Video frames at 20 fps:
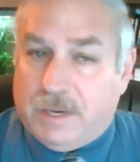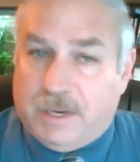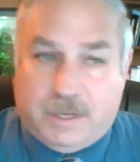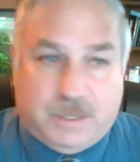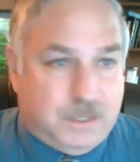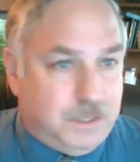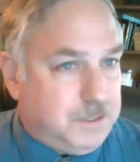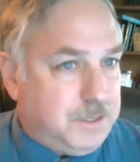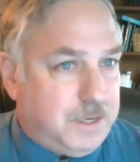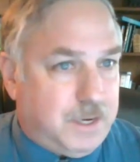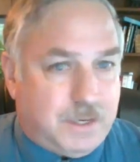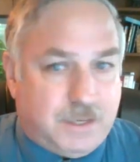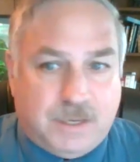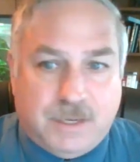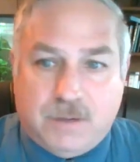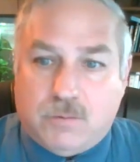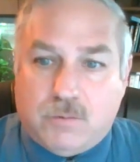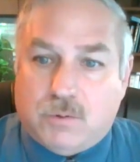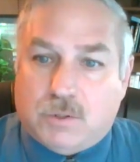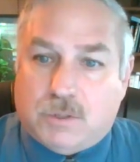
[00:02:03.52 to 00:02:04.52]
and he said
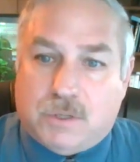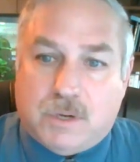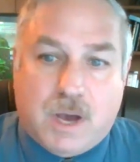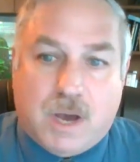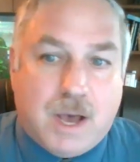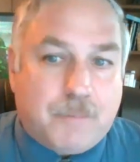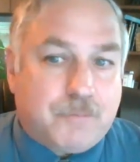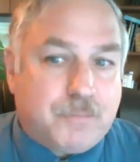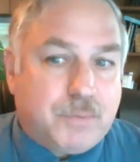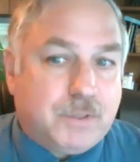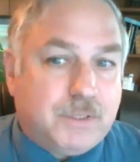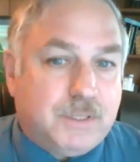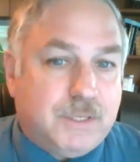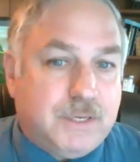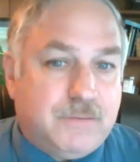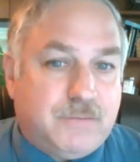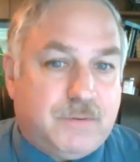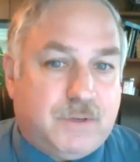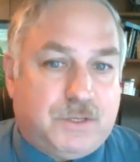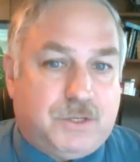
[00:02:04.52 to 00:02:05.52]
he would not
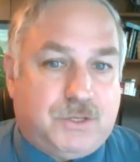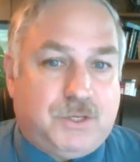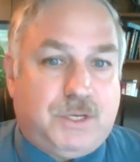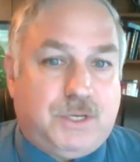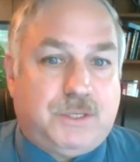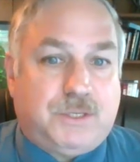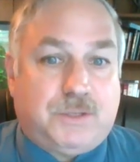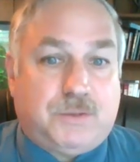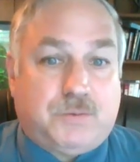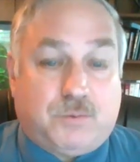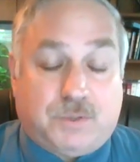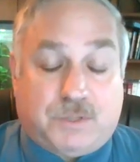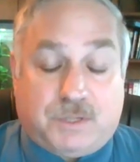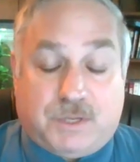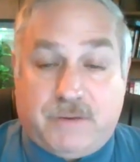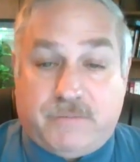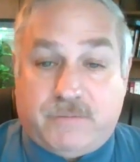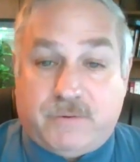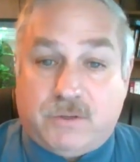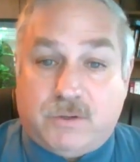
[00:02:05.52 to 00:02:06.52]
believe that Jesus was
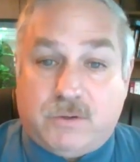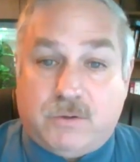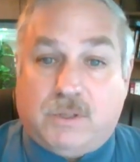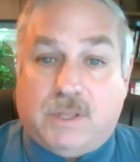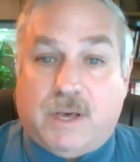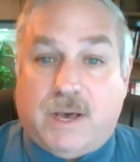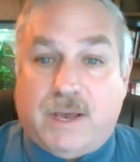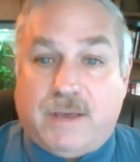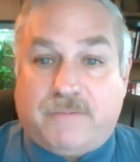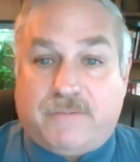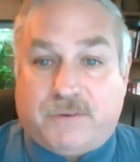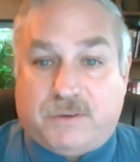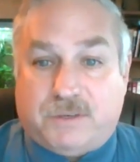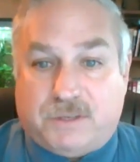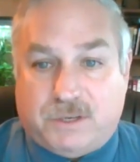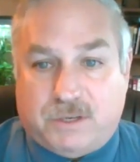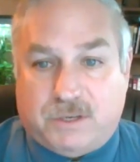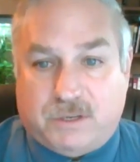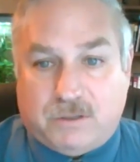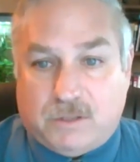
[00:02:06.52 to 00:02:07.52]
given new life
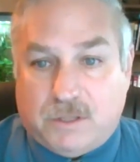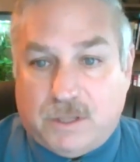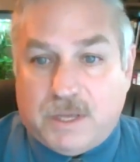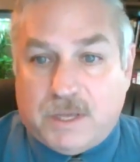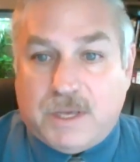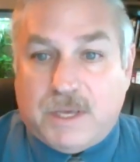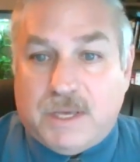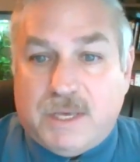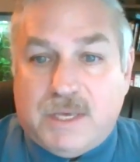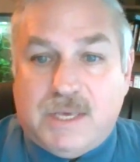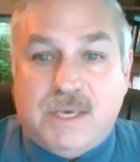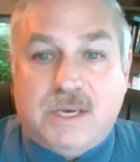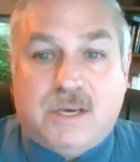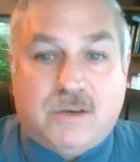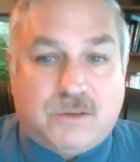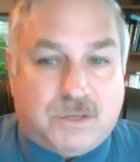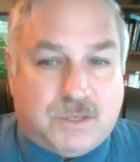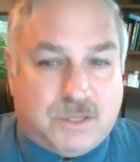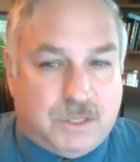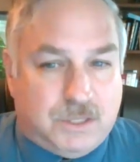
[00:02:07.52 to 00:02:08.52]
until he
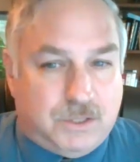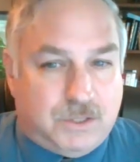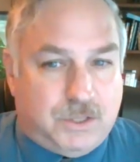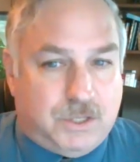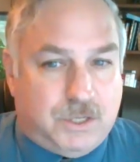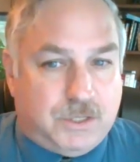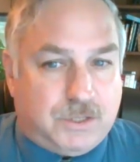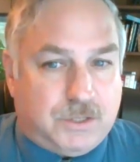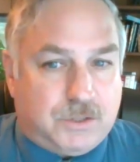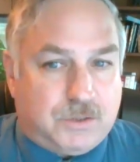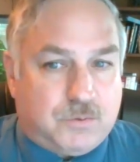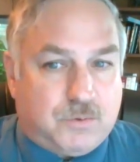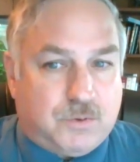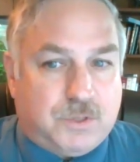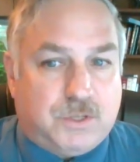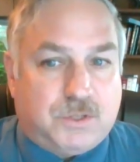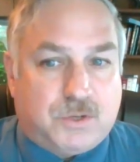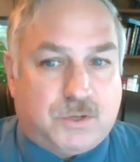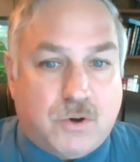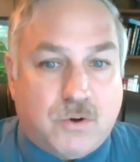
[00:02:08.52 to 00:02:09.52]
could see Jesus with
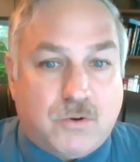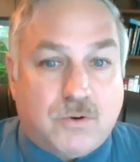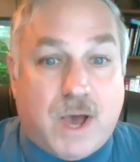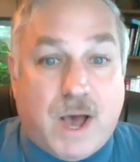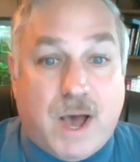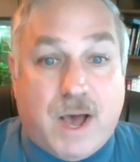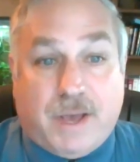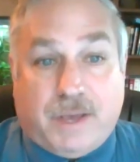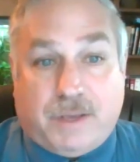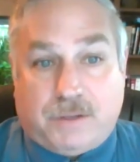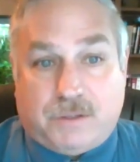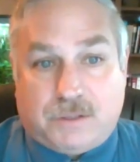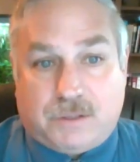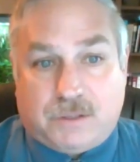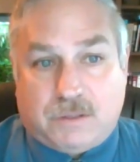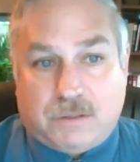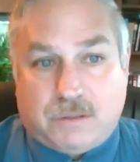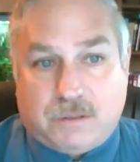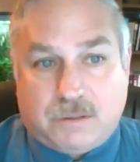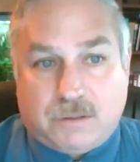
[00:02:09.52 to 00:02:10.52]
his own eyes.